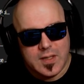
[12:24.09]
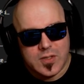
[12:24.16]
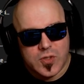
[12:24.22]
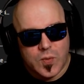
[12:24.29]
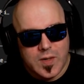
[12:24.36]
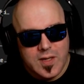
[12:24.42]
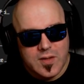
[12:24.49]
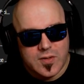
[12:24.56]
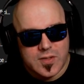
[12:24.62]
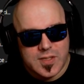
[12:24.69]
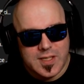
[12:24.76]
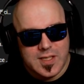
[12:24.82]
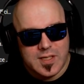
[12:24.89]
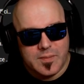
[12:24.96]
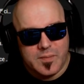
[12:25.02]

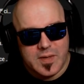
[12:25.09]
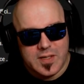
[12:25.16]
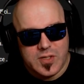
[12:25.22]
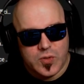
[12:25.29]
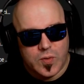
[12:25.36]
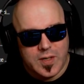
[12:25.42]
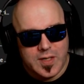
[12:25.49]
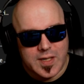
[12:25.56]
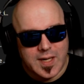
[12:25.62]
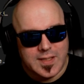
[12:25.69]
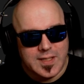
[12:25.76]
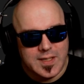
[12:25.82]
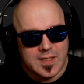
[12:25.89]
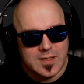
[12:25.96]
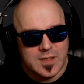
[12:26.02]
2013 to mid
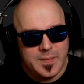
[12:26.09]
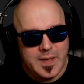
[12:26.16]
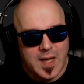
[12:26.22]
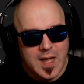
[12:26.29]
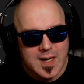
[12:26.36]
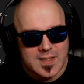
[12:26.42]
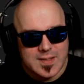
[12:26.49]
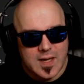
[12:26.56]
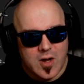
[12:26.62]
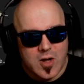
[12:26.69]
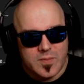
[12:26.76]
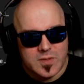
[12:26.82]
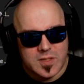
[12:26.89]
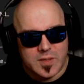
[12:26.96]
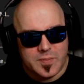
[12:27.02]
2019, and to be honest, I
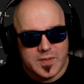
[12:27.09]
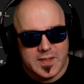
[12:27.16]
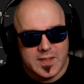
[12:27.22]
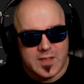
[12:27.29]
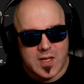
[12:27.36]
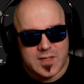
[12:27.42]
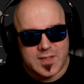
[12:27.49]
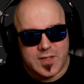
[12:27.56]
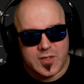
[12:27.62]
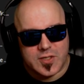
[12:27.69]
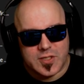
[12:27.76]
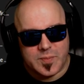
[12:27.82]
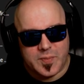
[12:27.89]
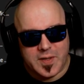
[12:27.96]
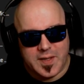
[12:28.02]
almost completely lost the
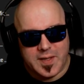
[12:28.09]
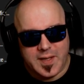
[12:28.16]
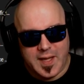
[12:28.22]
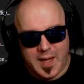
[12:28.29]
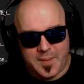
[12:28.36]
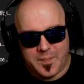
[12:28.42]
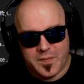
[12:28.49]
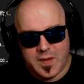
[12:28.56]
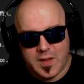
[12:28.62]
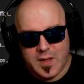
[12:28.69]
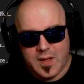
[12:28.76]
urge to play the game.